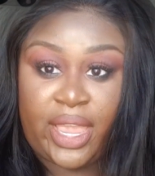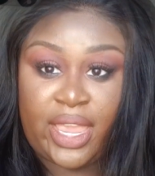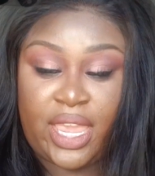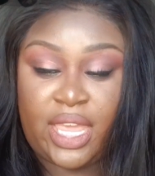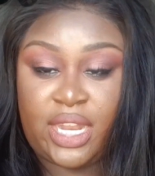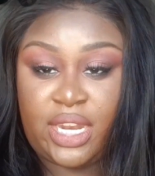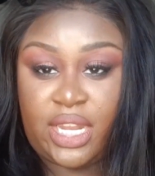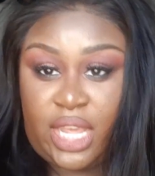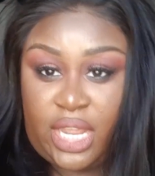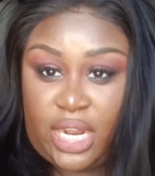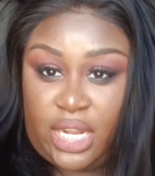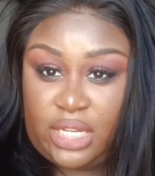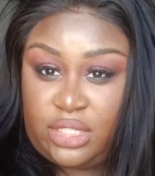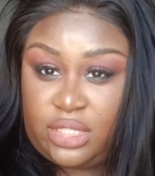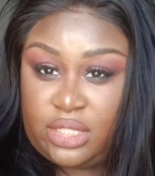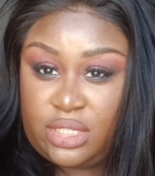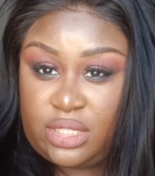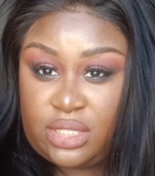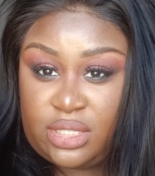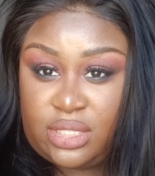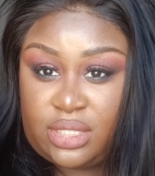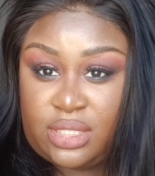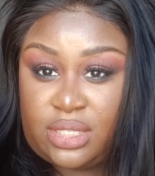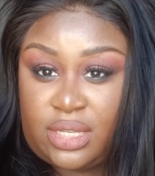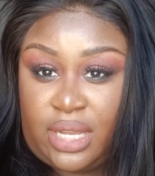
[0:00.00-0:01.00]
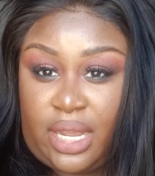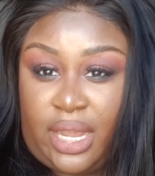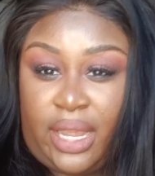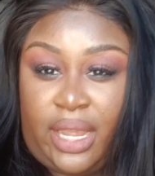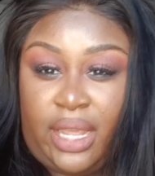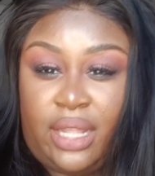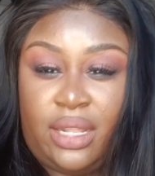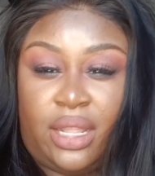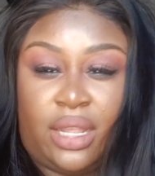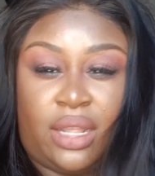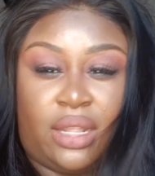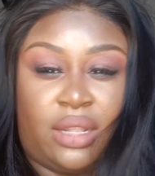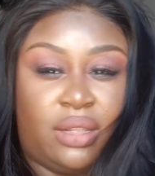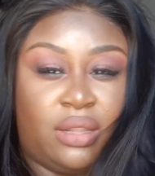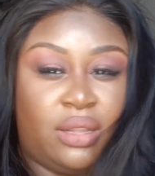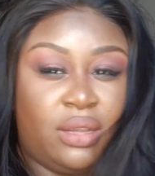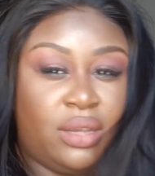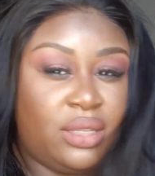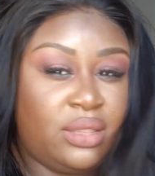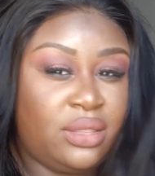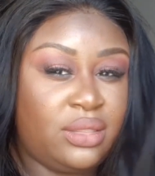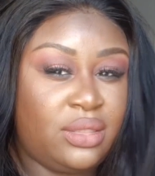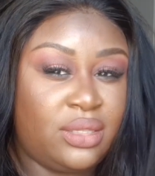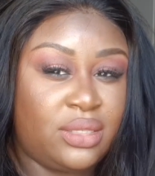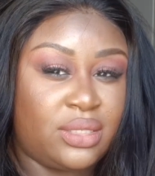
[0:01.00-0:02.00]
And can I just say, like, look
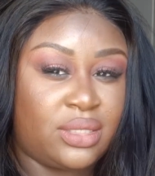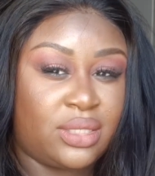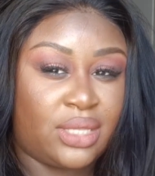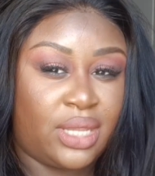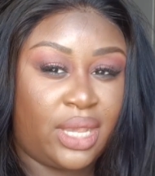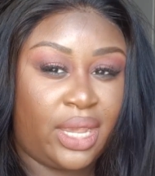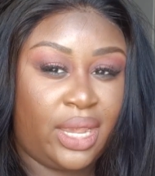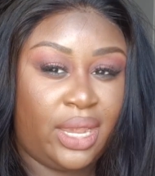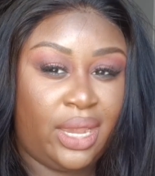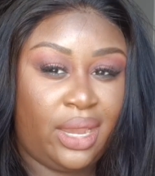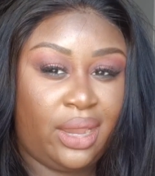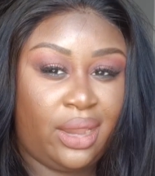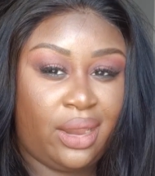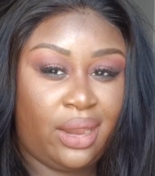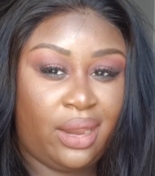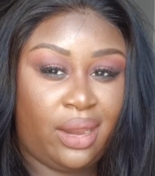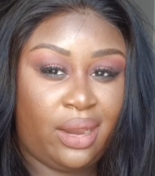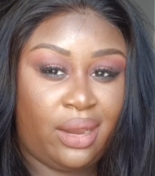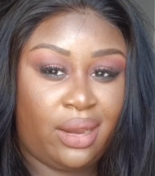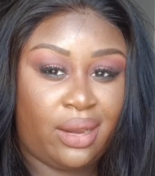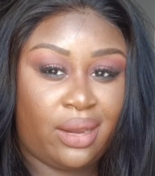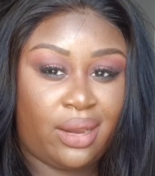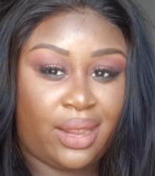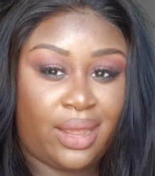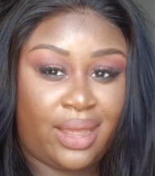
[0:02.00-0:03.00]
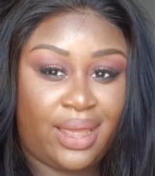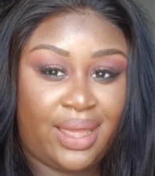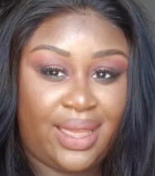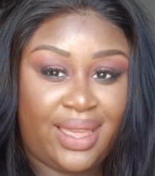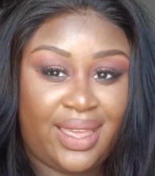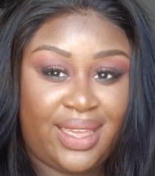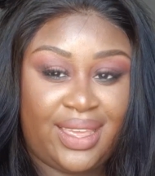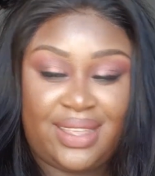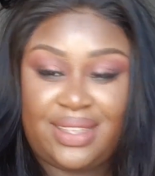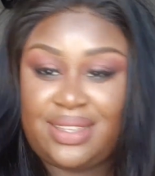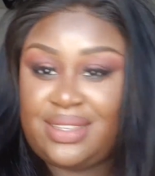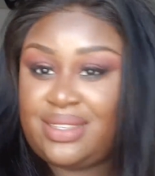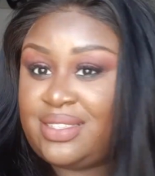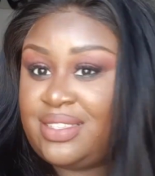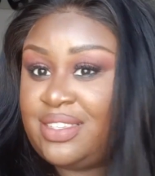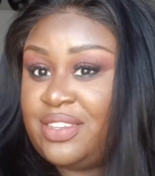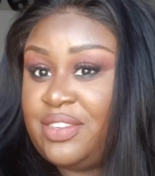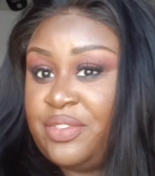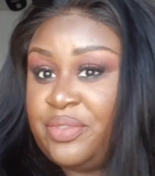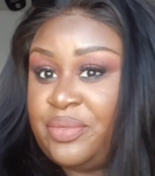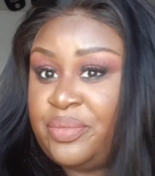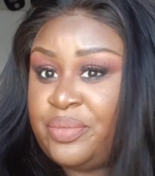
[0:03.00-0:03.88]
at this hair, guys.